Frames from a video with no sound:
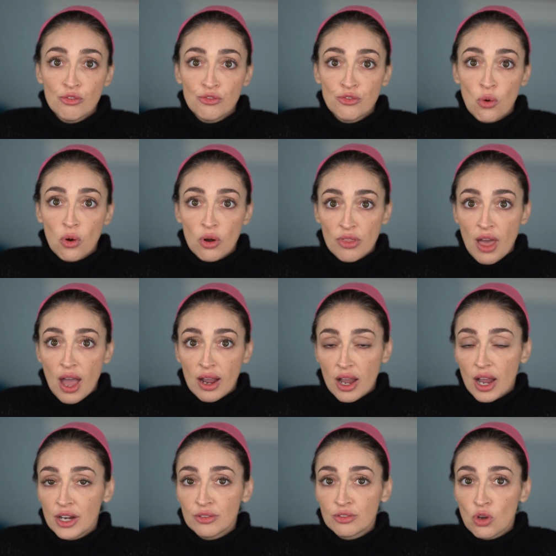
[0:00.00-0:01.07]
for that
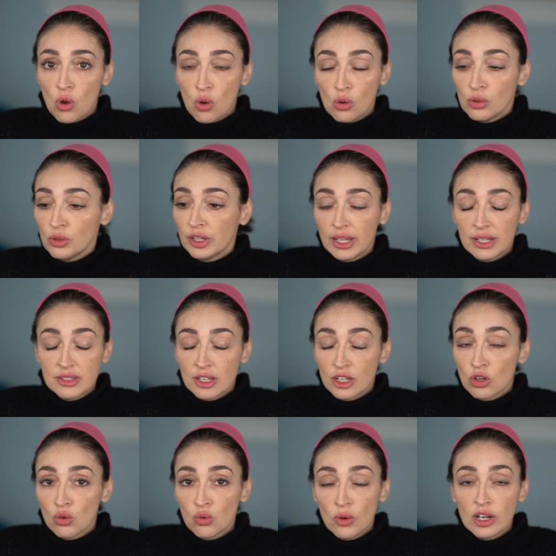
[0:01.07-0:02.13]
kind of cold, it's
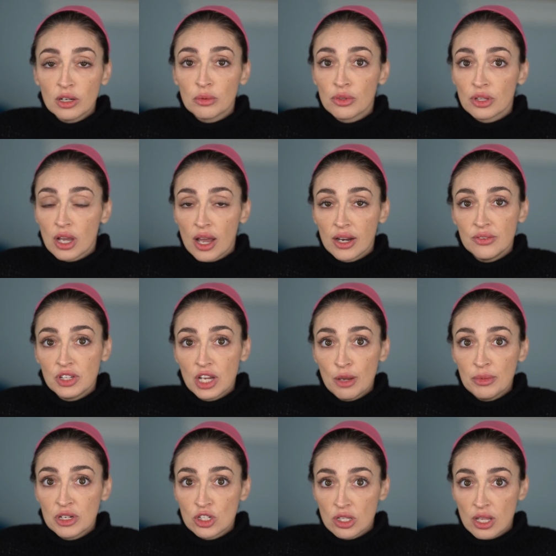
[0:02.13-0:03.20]
incredible the kind of
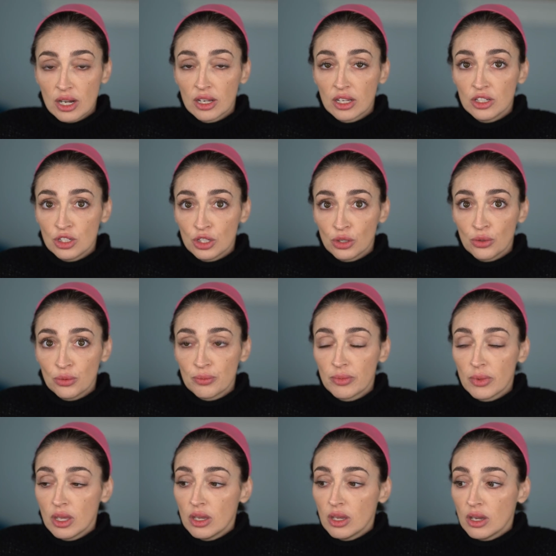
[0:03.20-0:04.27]
damage that it can do.
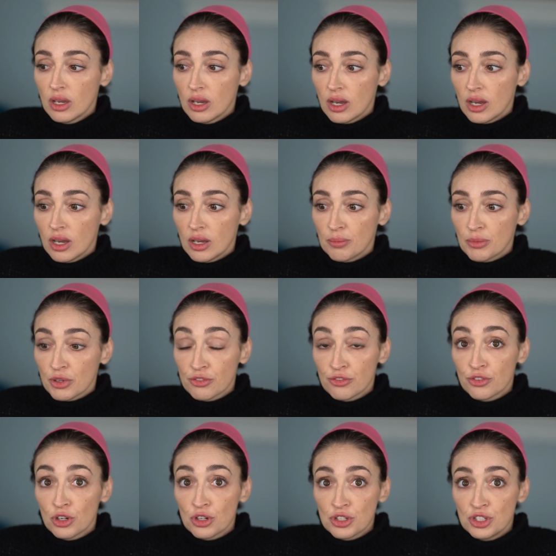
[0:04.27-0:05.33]
Um, the
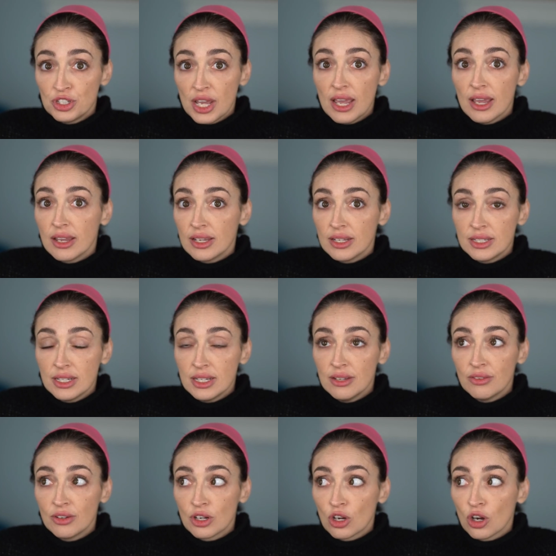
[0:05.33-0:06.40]
first day, it didn't
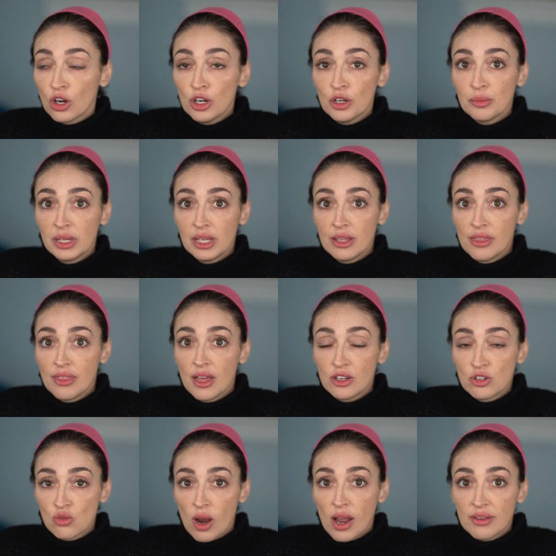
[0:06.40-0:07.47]
even occur to me that
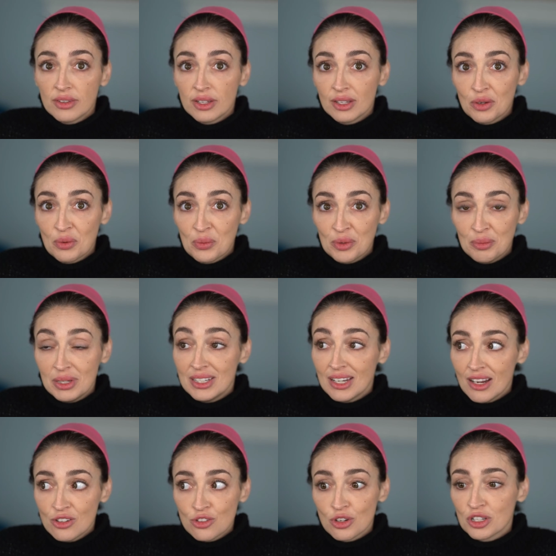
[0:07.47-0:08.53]
driving would be
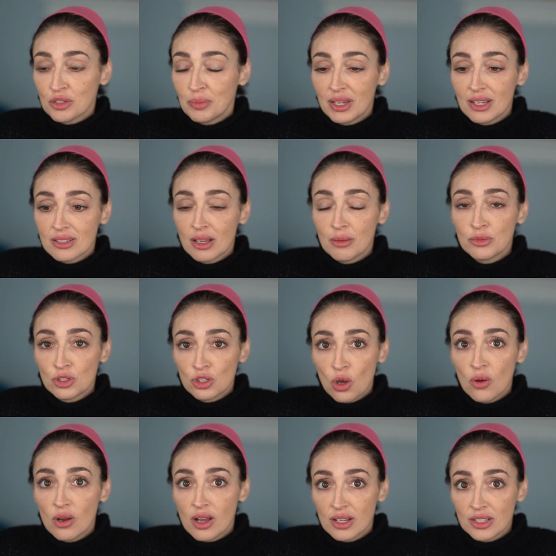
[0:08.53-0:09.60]
dangerous because I'm
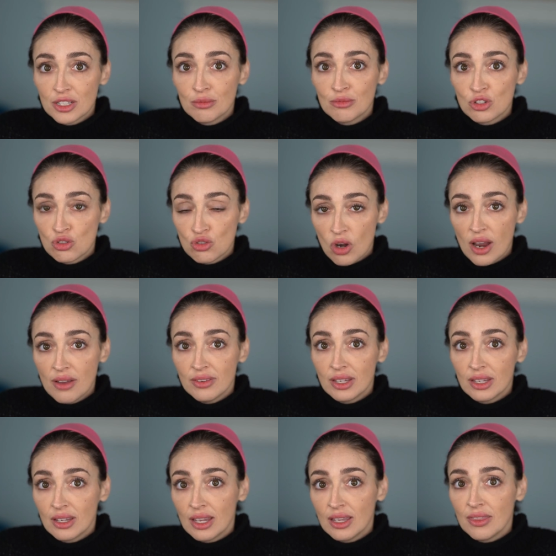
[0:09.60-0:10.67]
so accustomed to
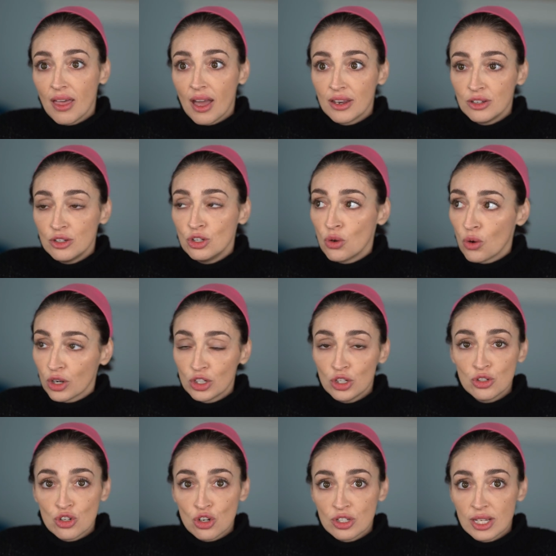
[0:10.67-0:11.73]
driving in that New York,
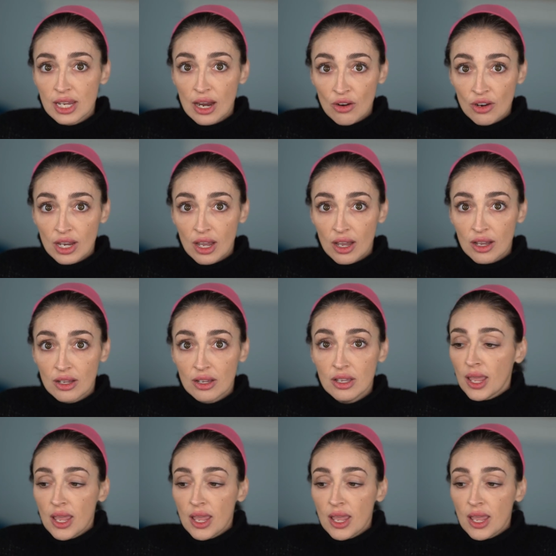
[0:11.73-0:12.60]
New Jersey area.